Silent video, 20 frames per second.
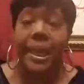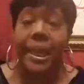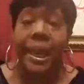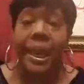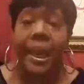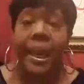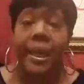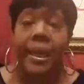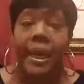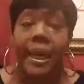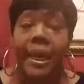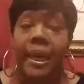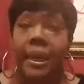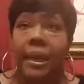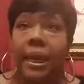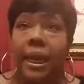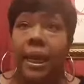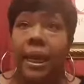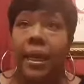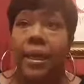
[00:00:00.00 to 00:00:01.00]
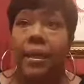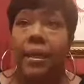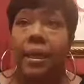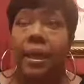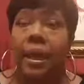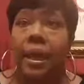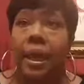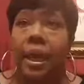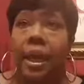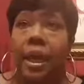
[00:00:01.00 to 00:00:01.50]
And
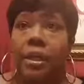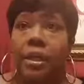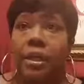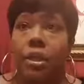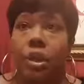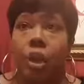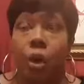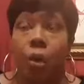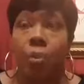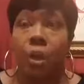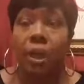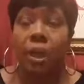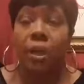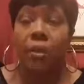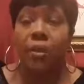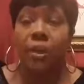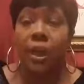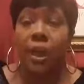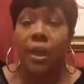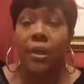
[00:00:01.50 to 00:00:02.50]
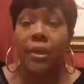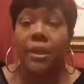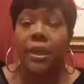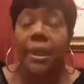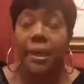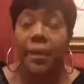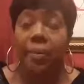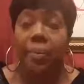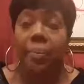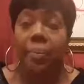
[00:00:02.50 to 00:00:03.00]
so many things
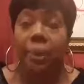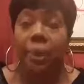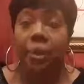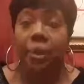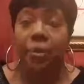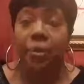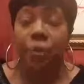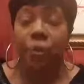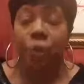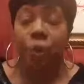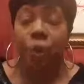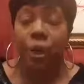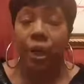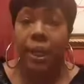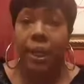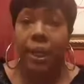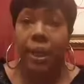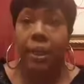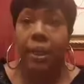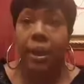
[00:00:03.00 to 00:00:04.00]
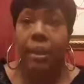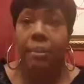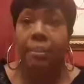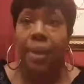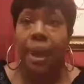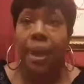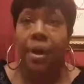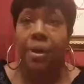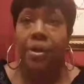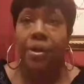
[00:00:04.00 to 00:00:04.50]
can be avoided in our
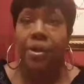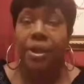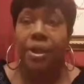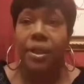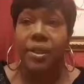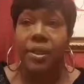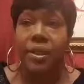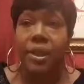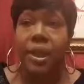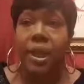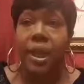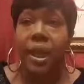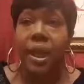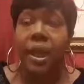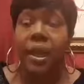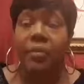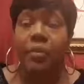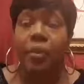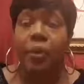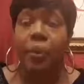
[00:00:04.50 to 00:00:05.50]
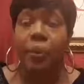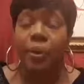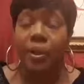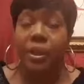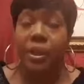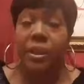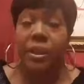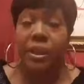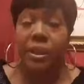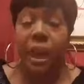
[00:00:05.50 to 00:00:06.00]
marriages if we would
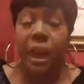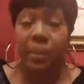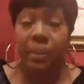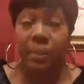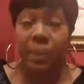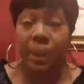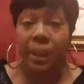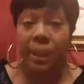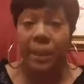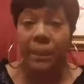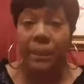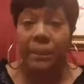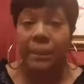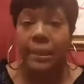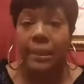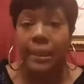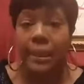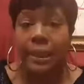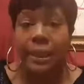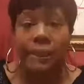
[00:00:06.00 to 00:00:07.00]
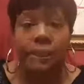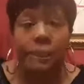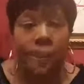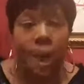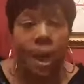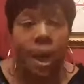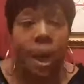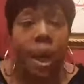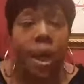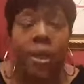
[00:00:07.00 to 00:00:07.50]
just stop, look, and listen.
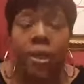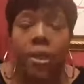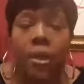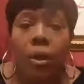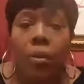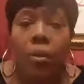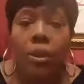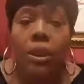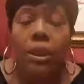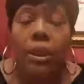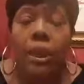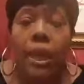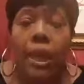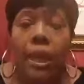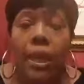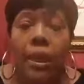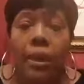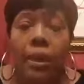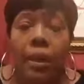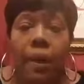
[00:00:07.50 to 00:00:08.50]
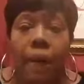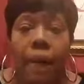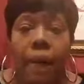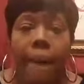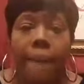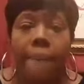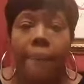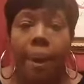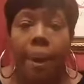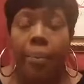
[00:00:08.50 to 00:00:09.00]
And so today,
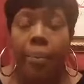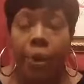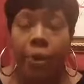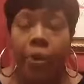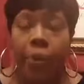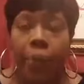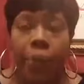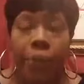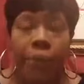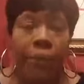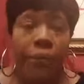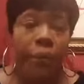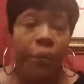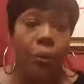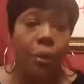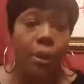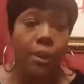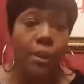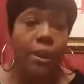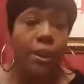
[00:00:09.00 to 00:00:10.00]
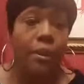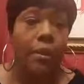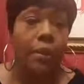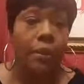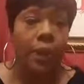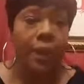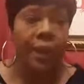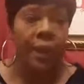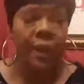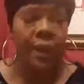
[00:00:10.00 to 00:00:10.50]
I'm going to really focus in on
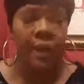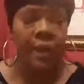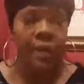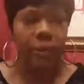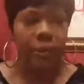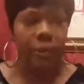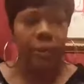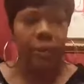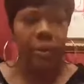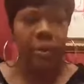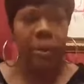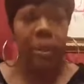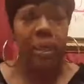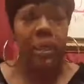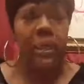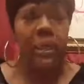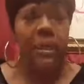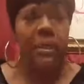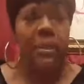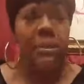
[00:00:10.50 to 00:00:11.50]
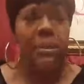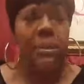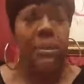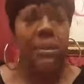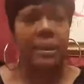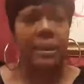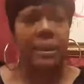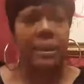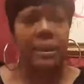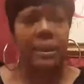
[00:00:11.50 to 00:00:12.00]
that. And the first thing is
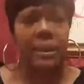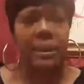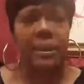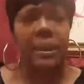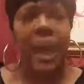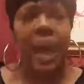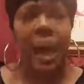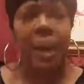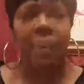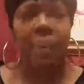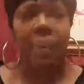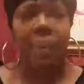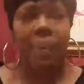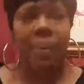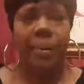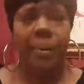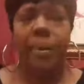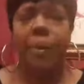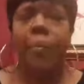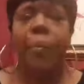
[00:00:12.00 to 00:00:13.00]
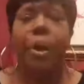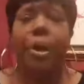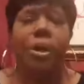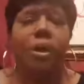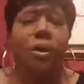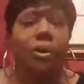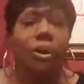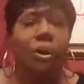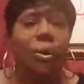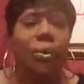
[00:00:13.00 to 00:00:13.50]
stop what
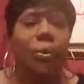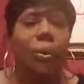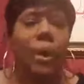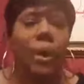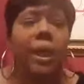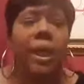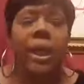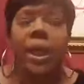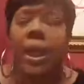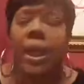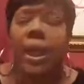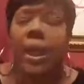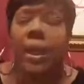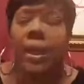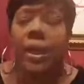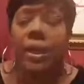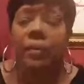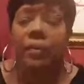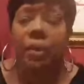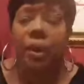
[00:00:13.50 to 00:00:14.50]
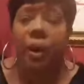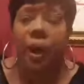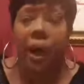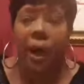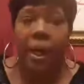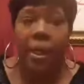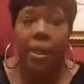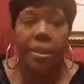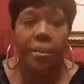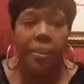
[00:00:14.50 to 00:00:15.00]
you're doing and give your
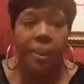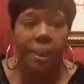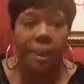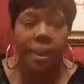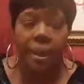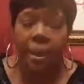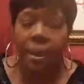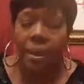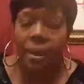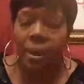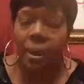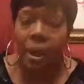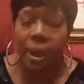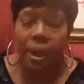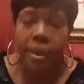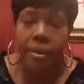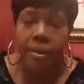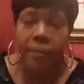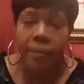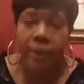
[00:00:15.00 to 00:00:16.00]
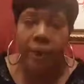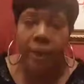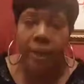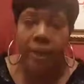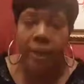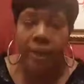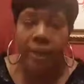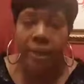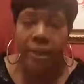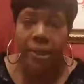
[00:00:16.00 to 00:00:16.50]
husband your
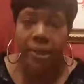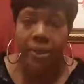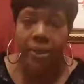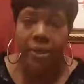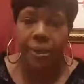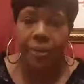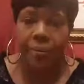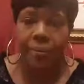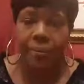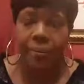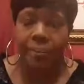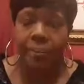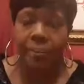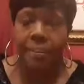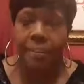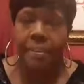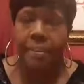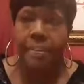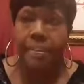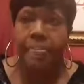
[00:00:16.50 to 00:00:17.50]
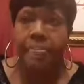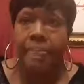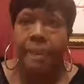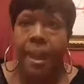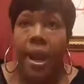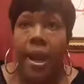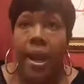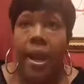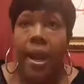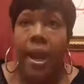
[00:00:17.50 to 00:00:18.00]
undivided attention.
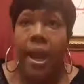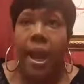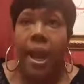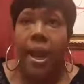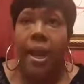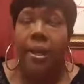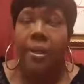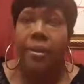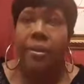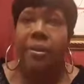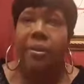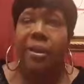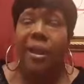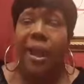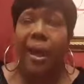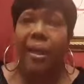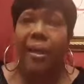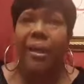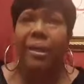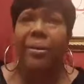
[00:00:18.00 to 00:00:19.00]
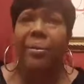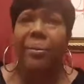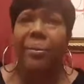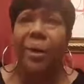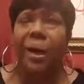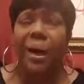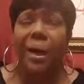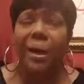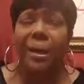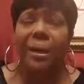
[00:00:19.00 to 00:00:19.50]
And you're like,
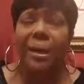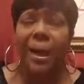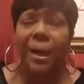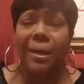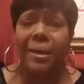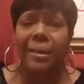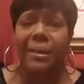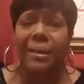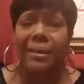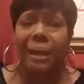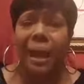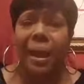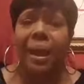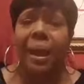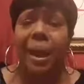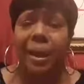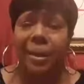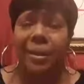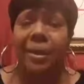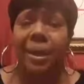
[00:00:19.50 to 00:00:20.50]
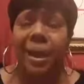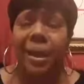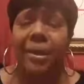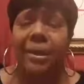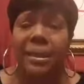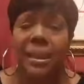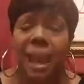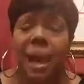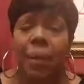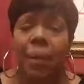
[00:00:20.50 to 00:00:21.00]
what? Like, stop. Yeah,
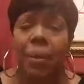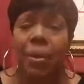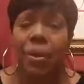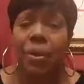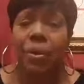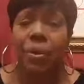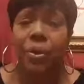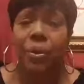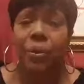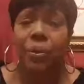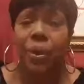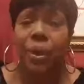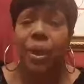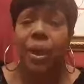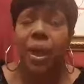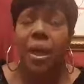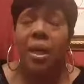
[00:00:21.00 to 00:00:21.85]
stop what you're doing.